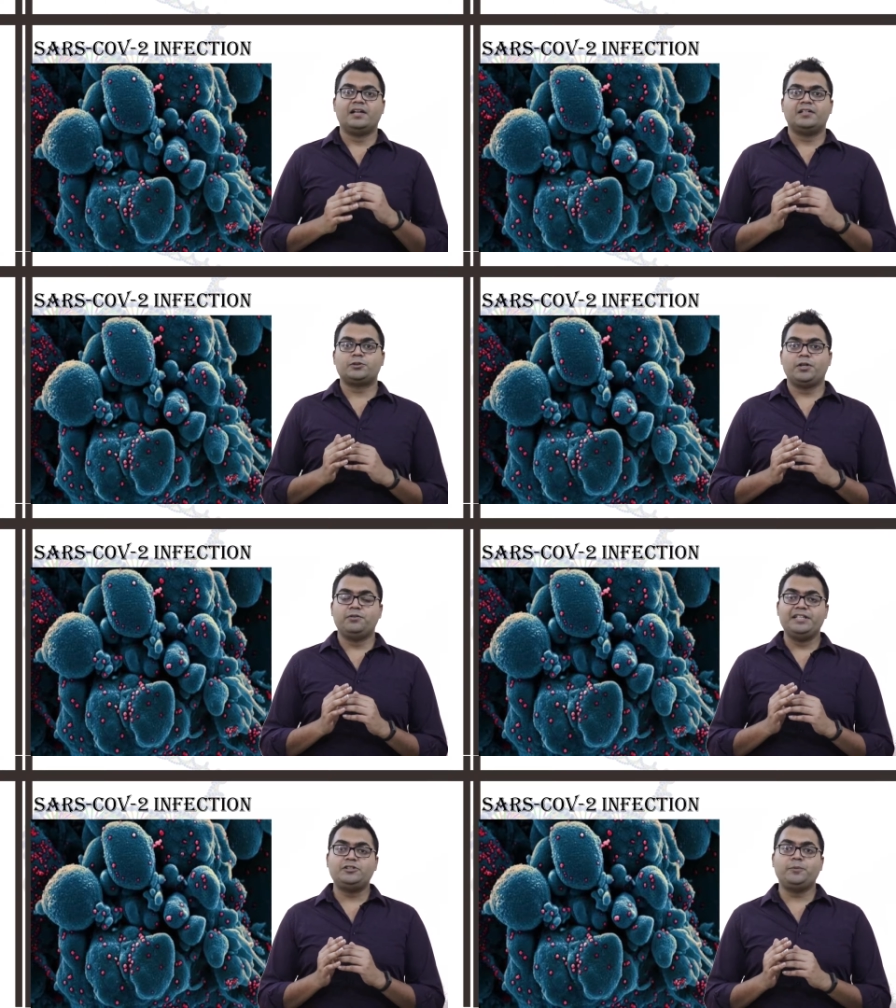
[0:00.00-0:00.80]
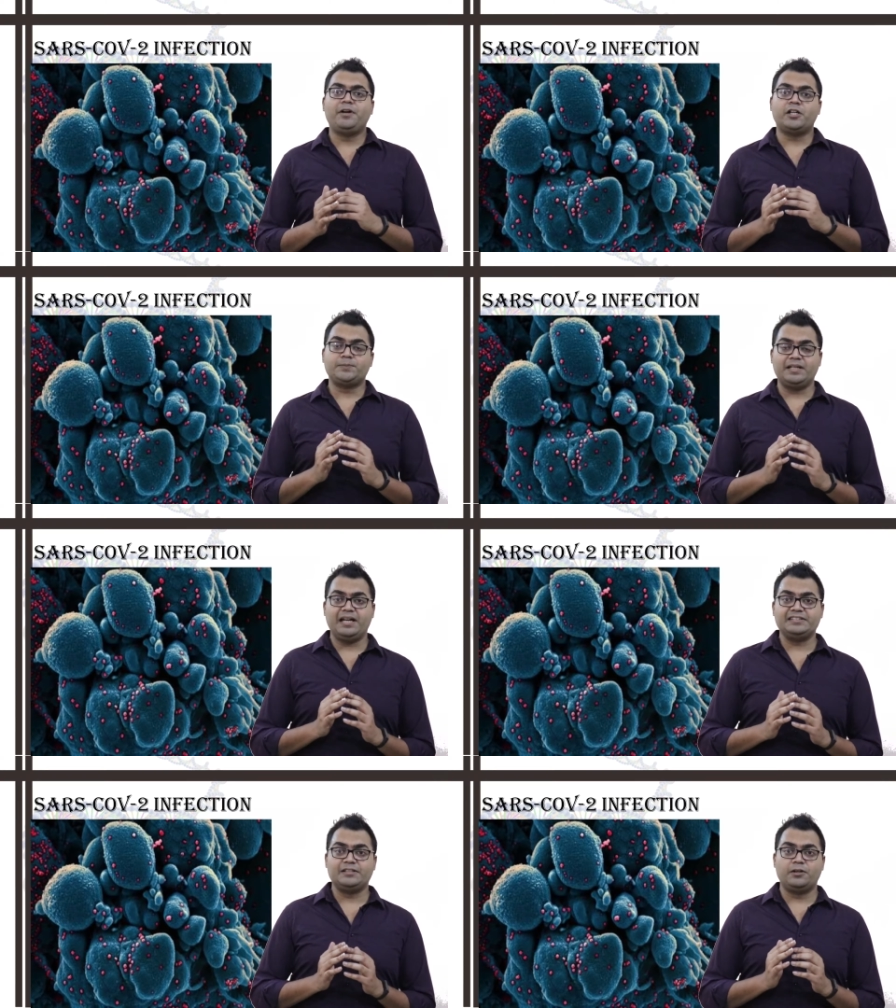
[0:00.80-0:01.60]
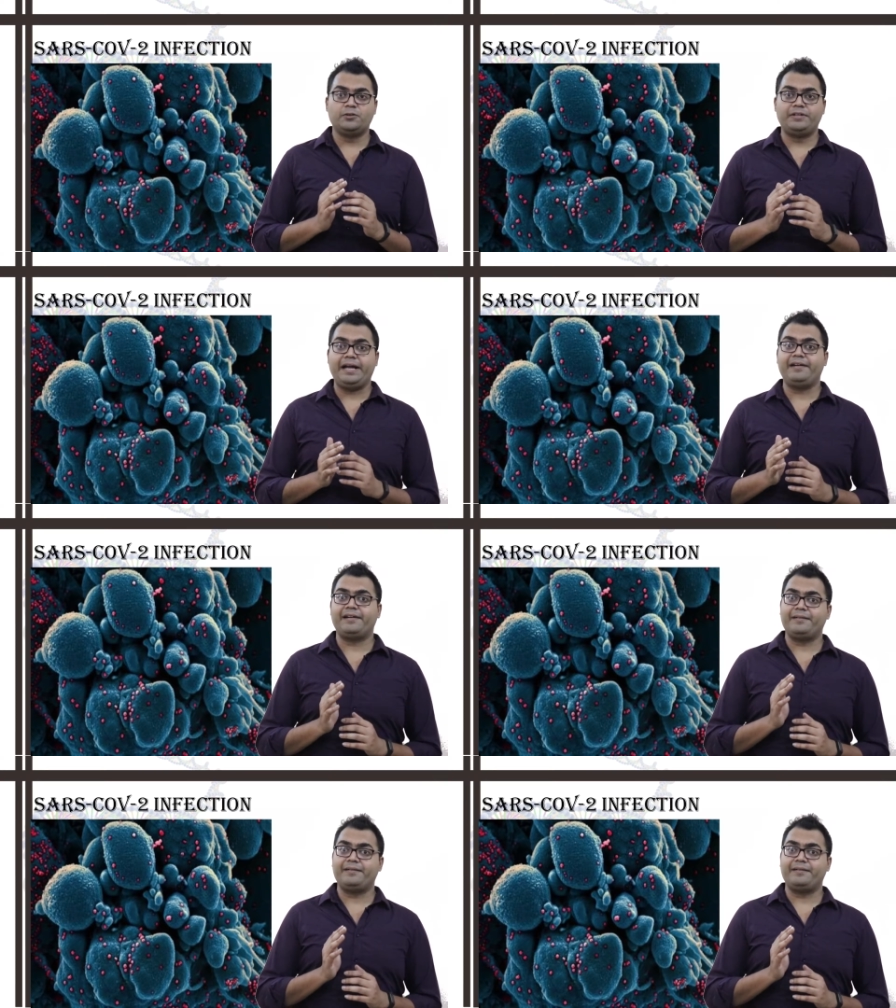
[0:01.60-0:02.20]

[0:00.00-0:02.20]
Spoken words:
So you need to be hospitalized in order to take